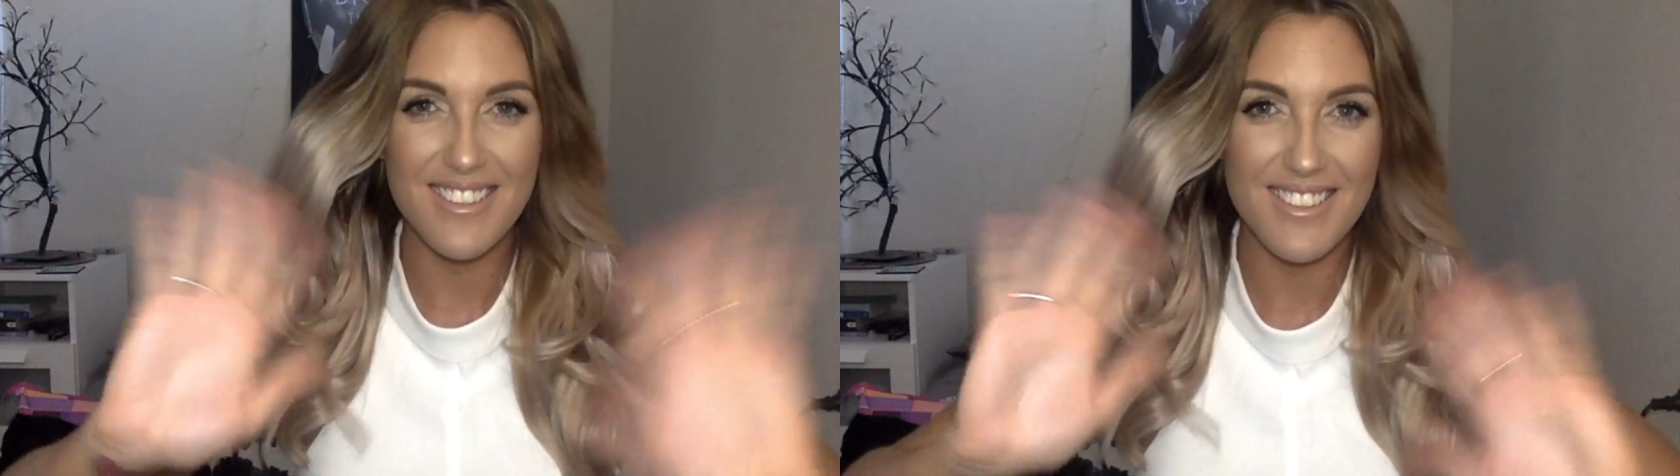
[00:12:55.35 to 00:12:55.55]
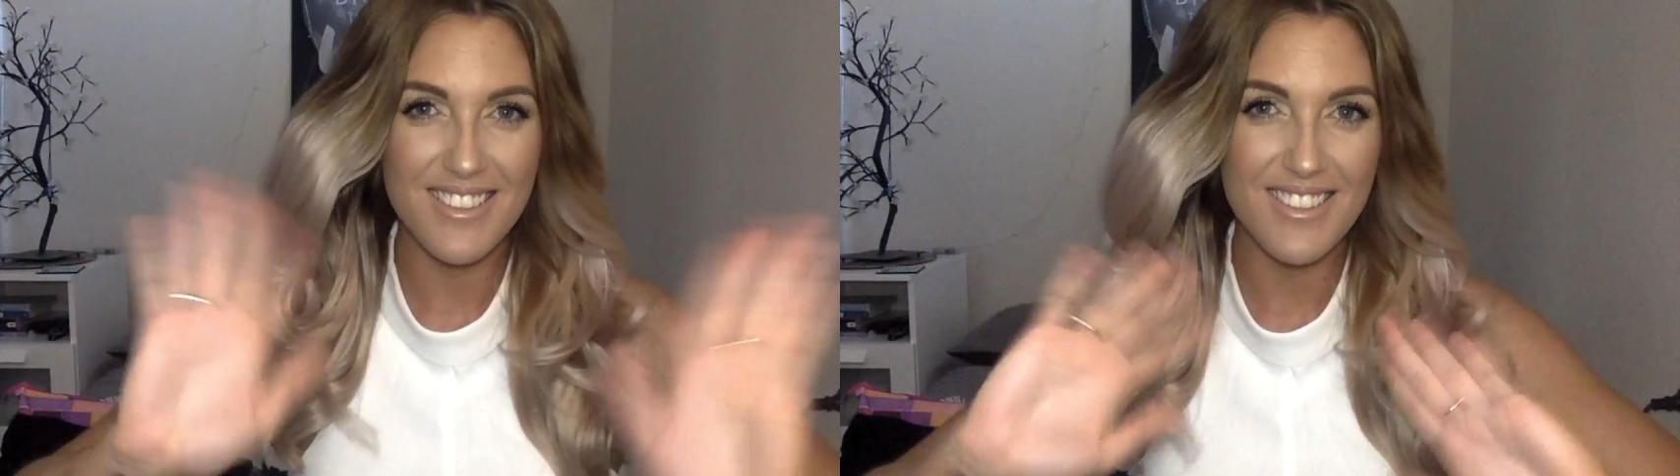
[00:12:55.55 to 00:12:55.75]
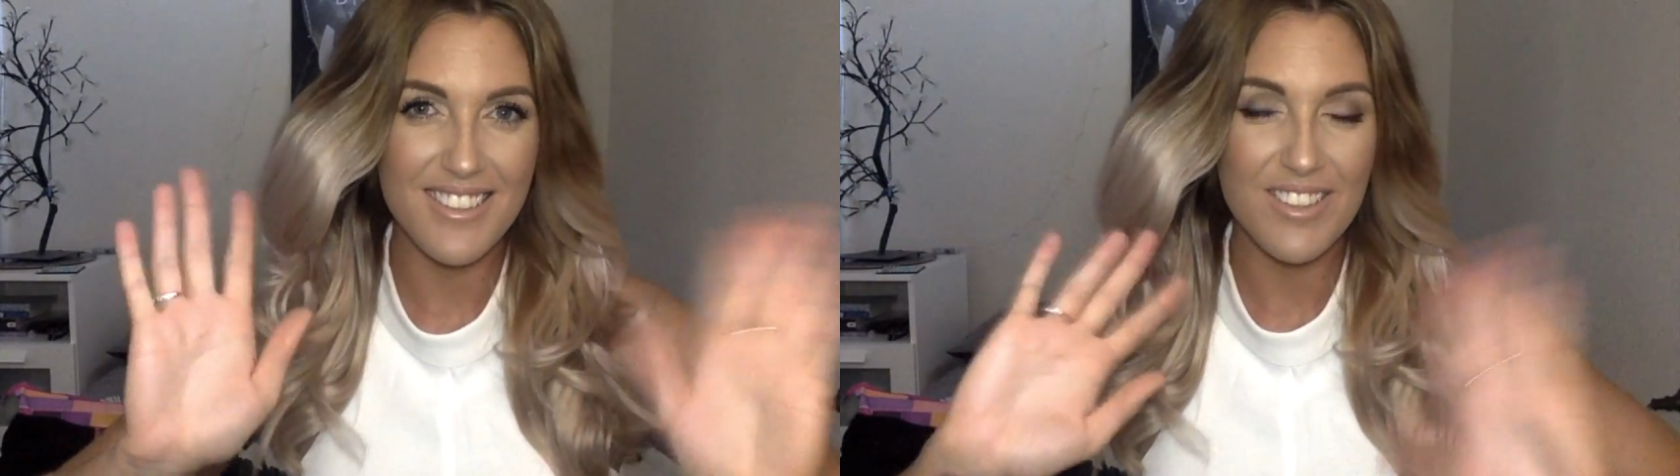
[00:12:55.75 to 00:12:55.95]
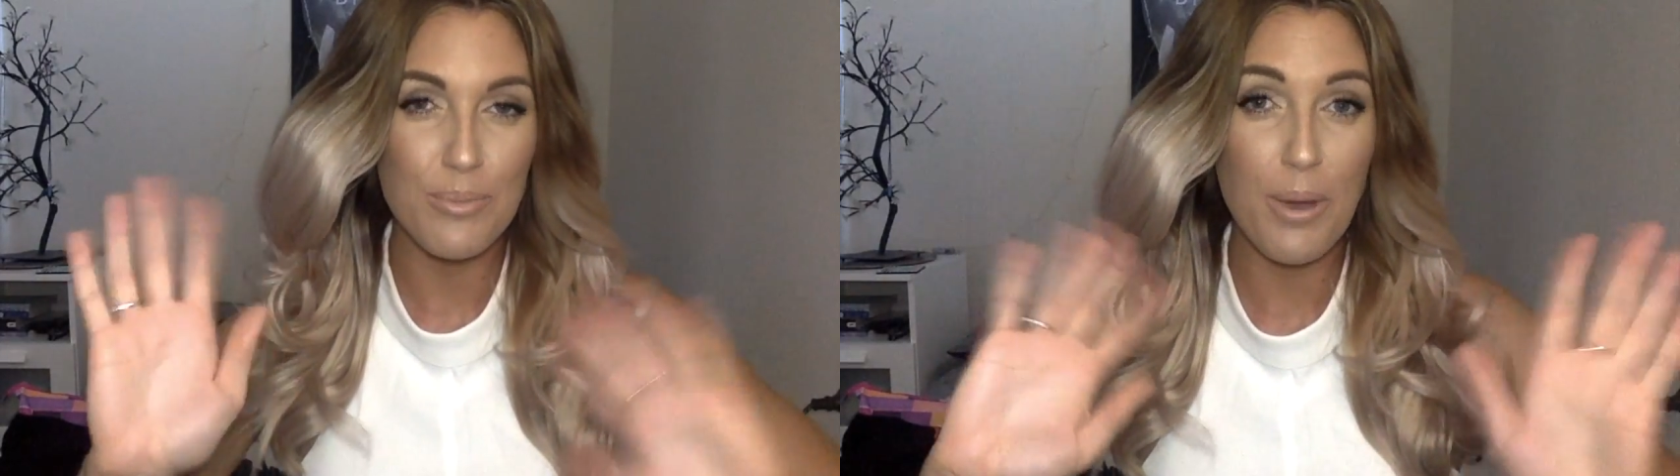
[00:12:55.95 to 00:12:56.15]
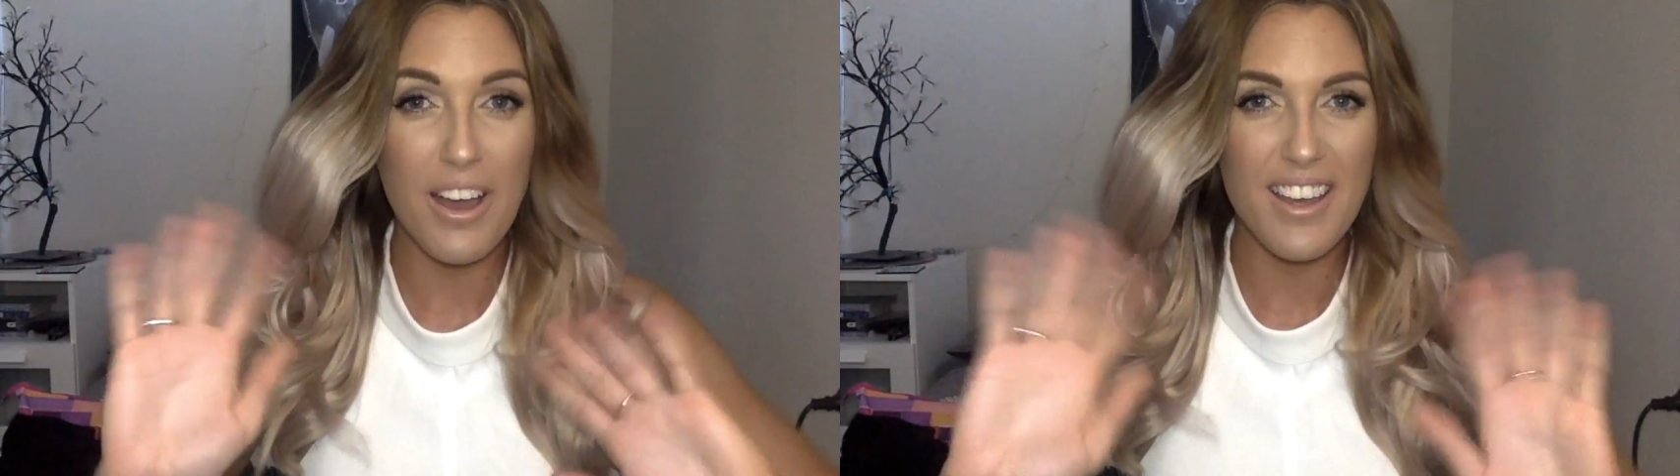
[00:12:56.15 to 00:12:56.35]
Take
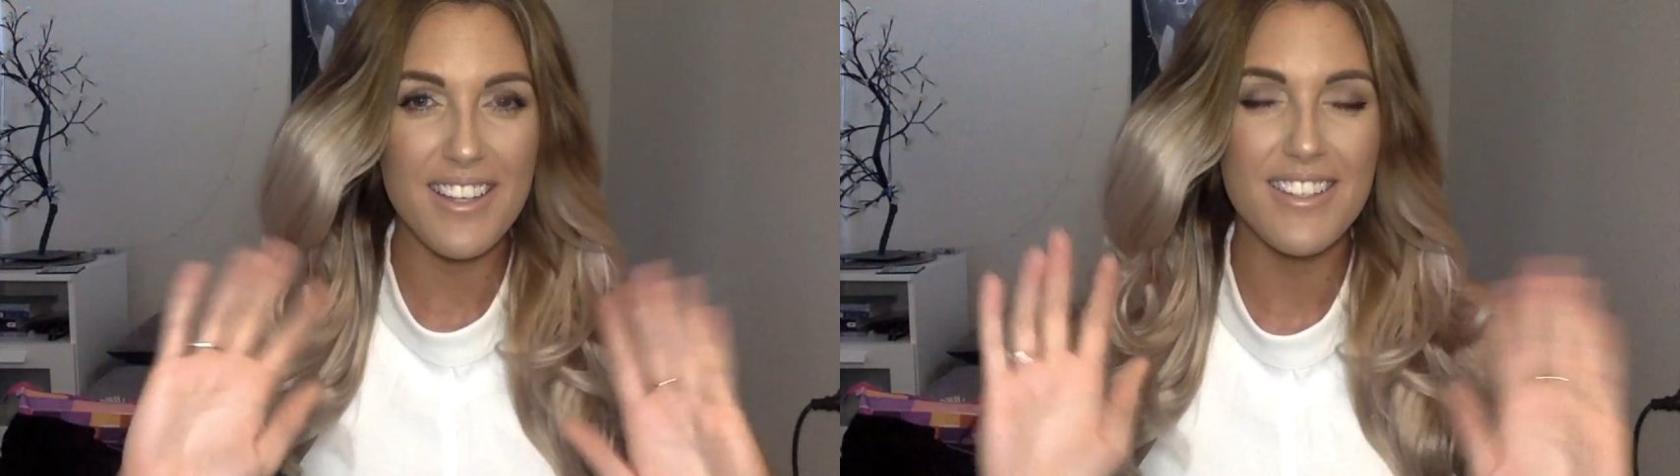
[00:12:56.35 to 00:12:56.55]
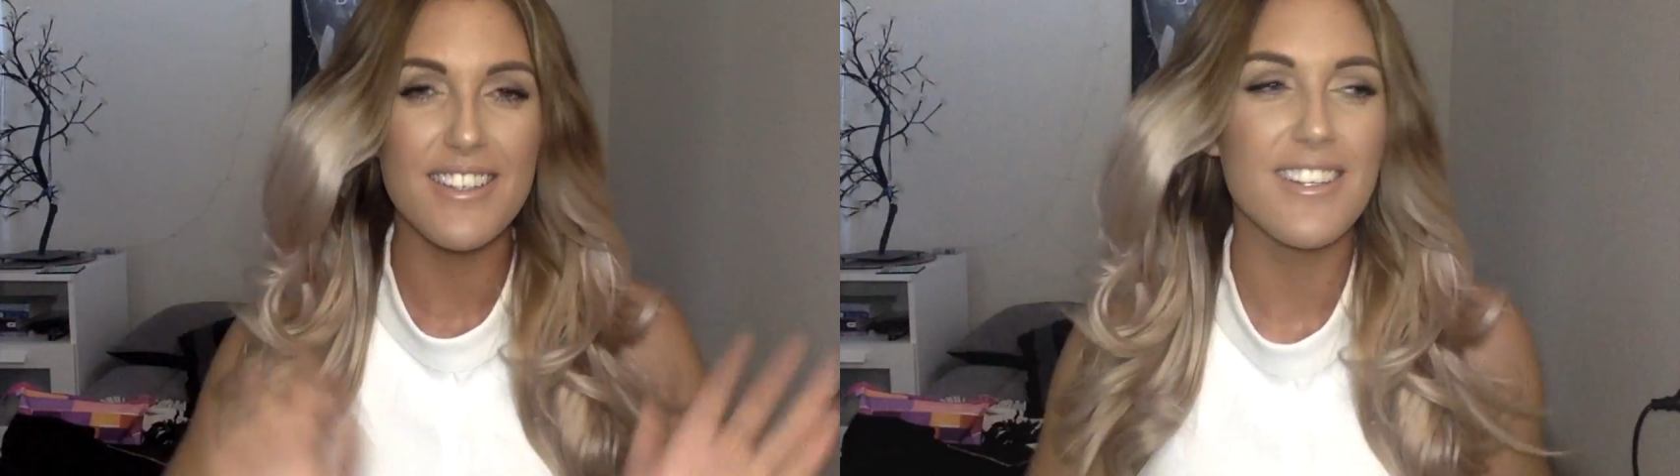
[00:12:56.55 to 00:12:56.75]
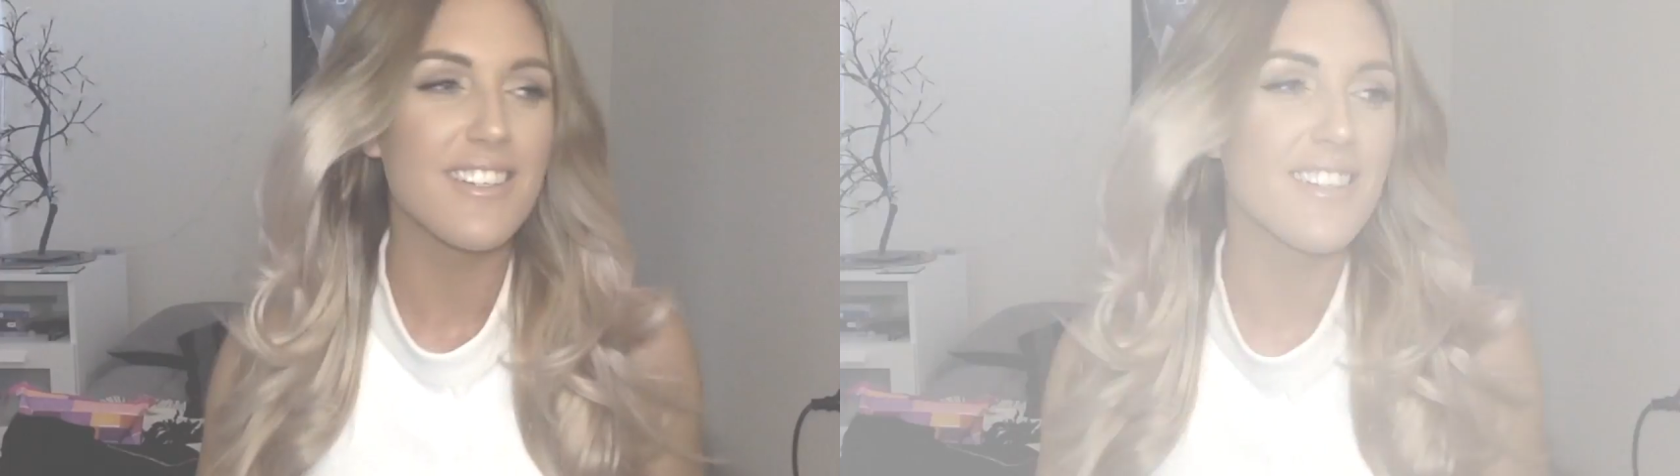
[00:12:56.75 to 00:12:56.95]
care wherever you are.